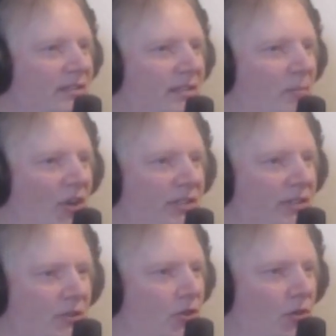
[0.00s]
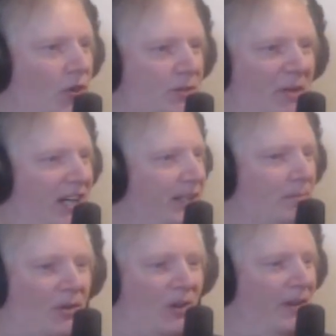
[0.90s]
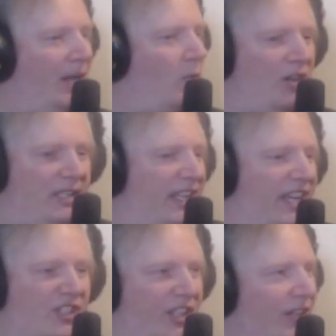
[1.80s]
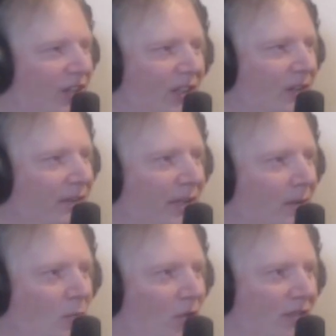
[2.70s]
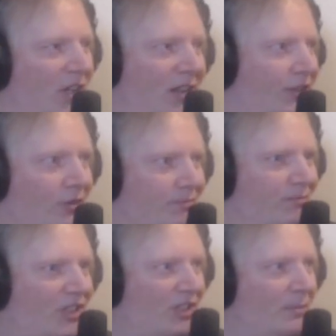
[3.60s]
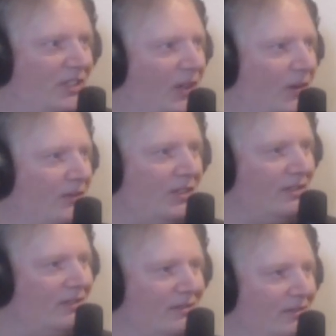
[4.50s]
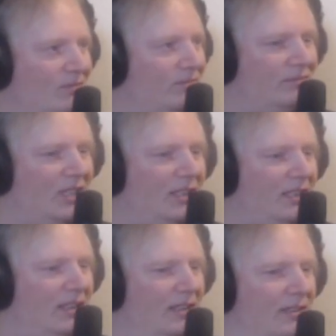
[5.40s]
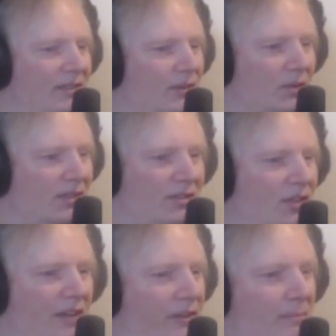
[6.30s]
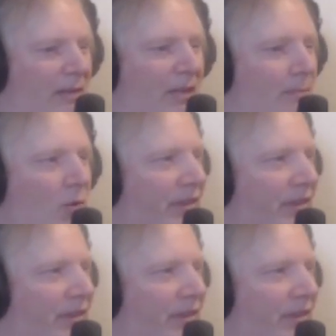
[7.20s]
bar, there were two girls behind the bar. They weren't engaging at all. They were more talking amongst themselves, and there was not very many people in